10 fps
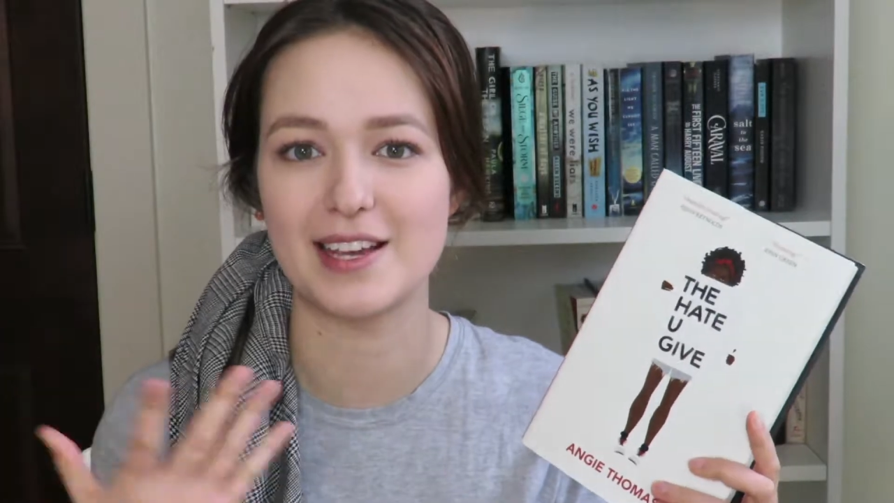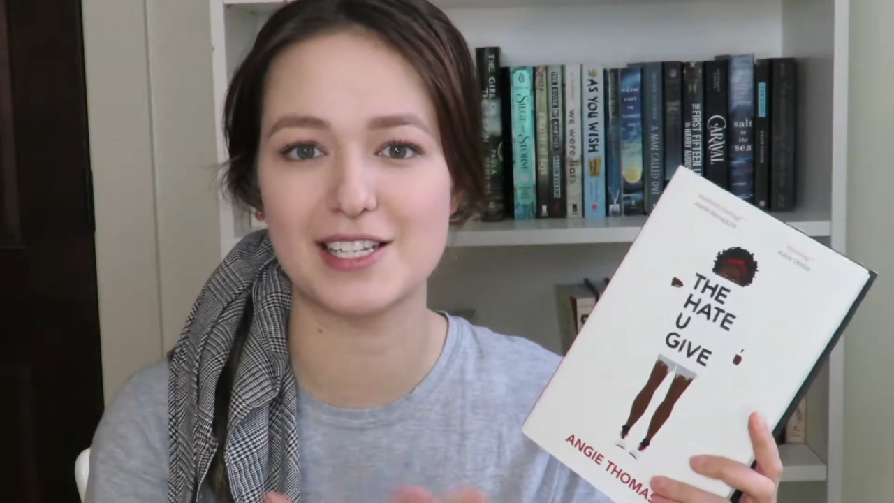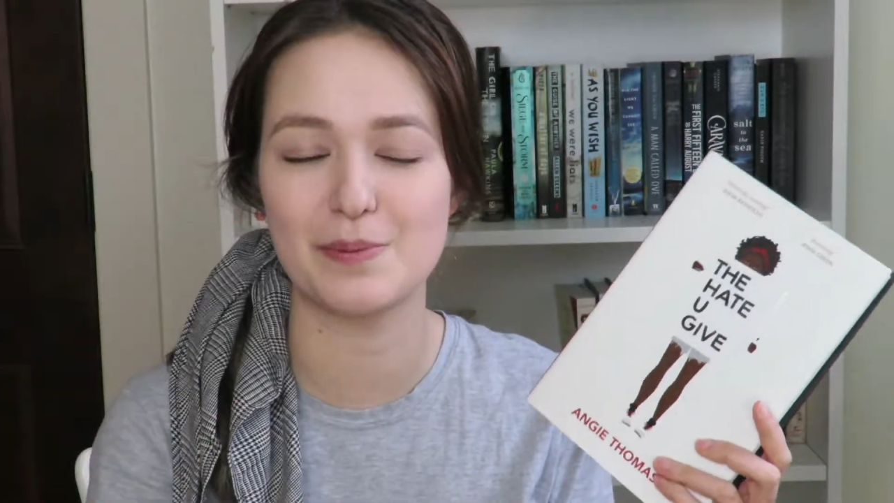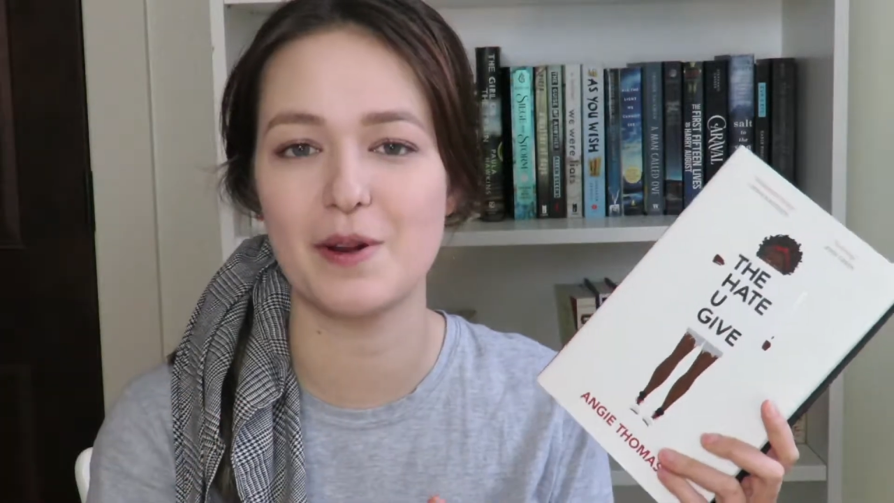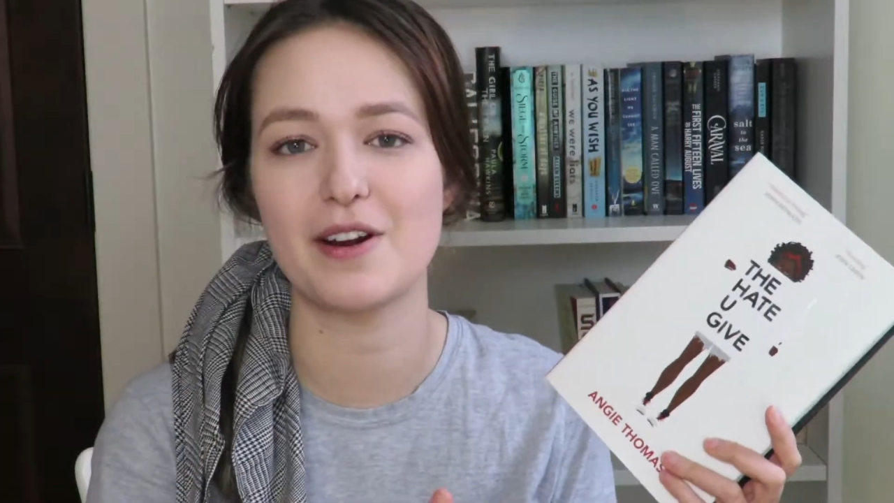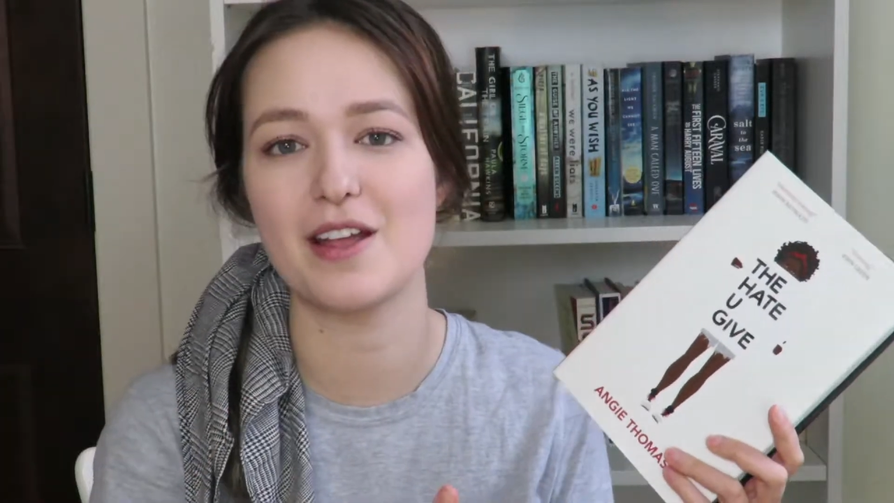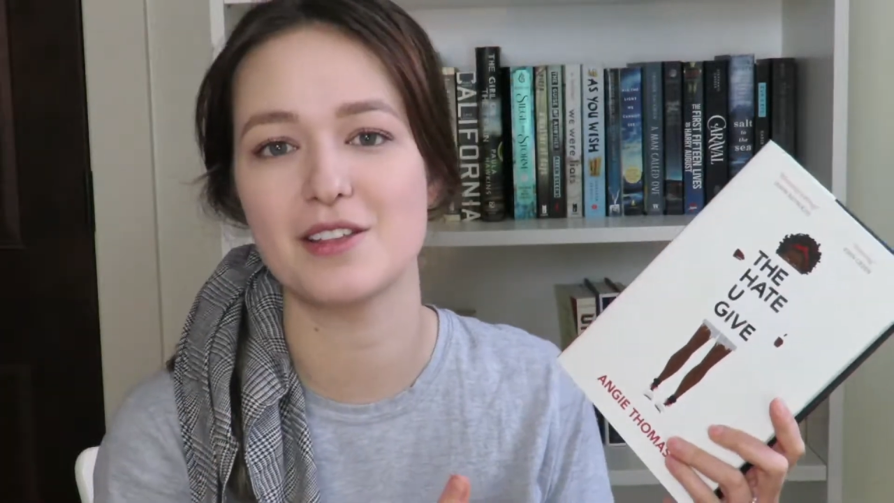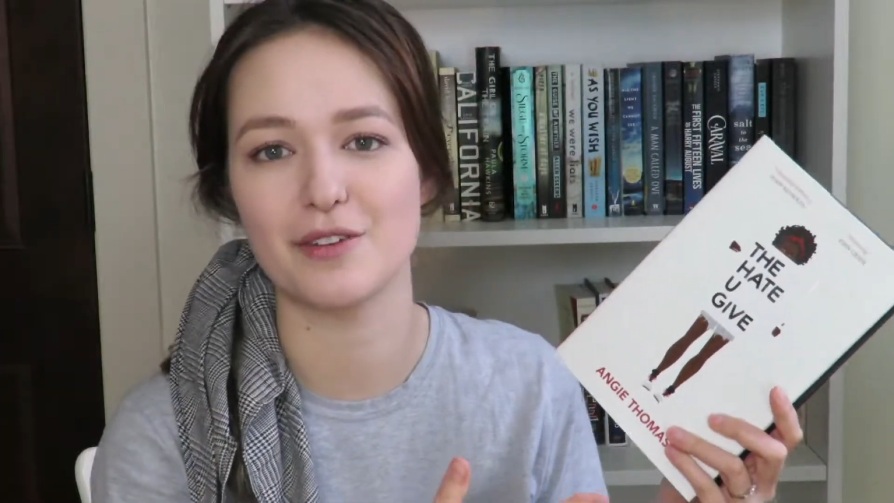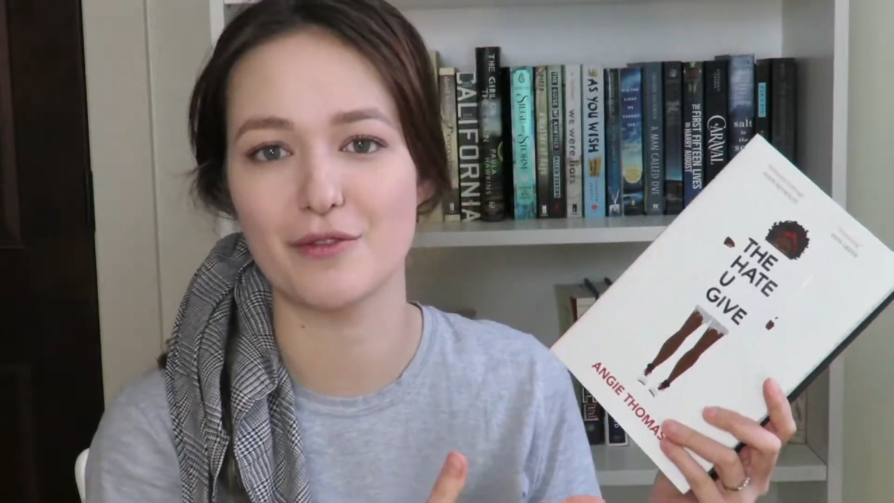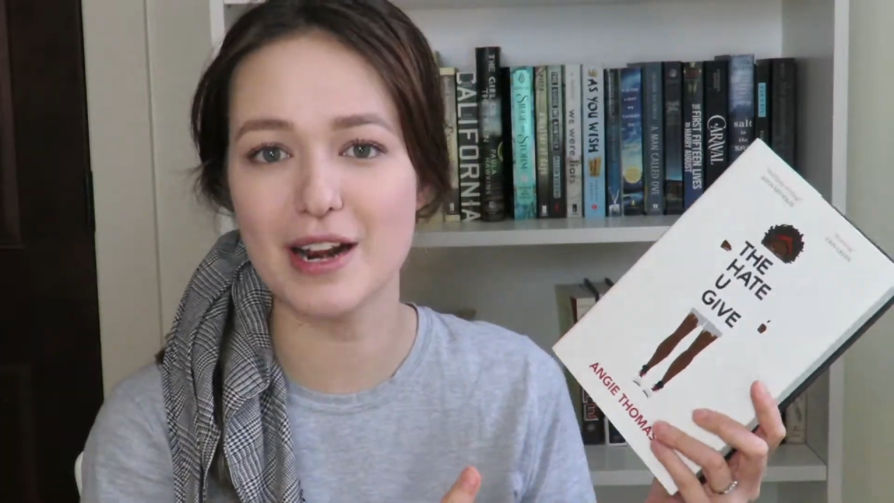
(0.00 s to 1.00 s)
the
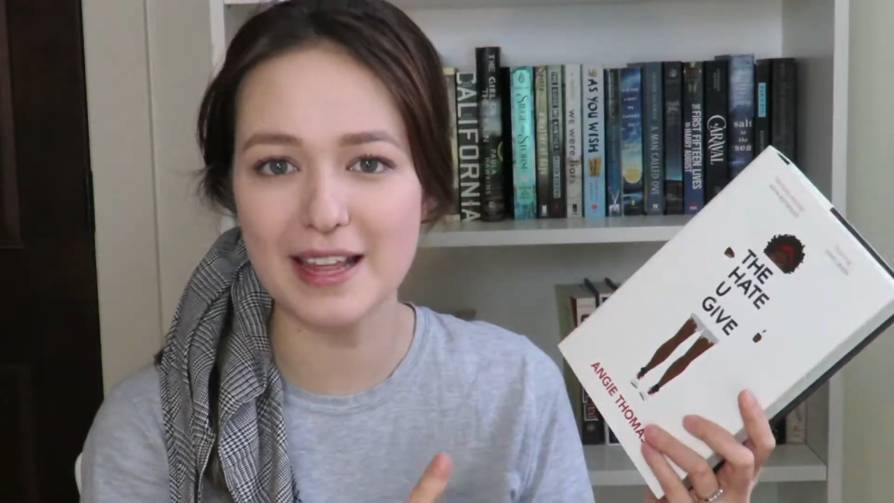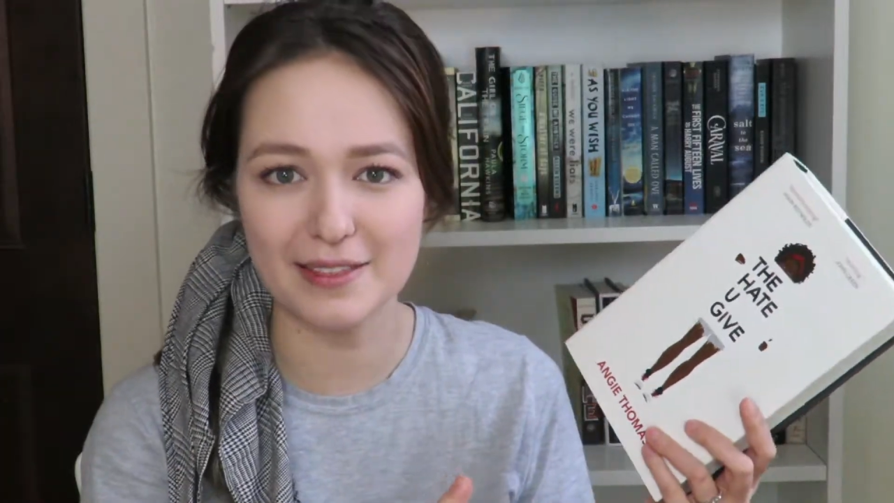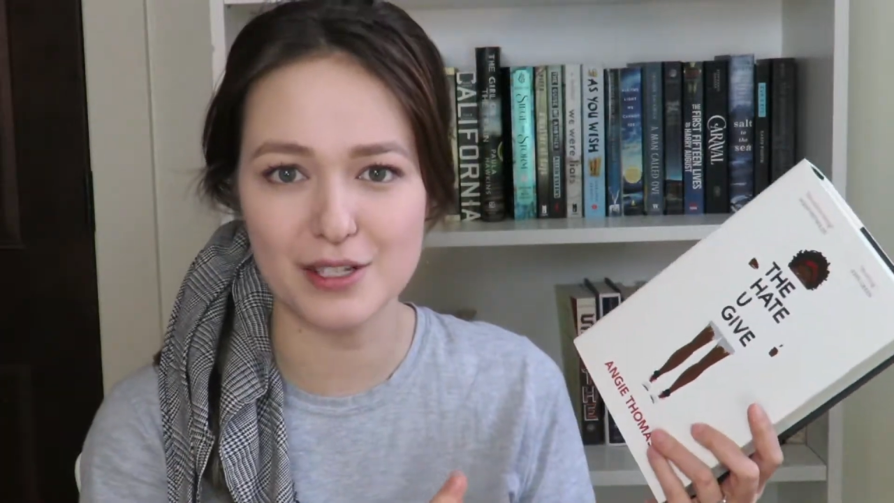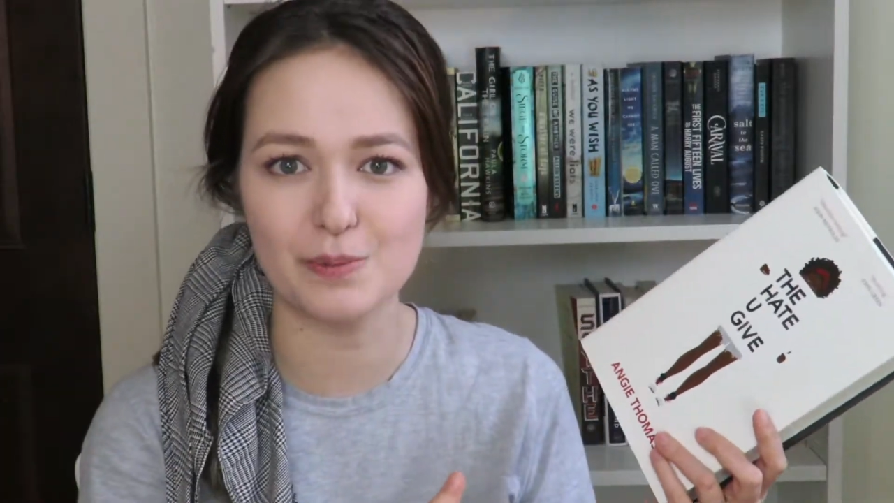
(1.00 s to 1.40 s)
experience of reading this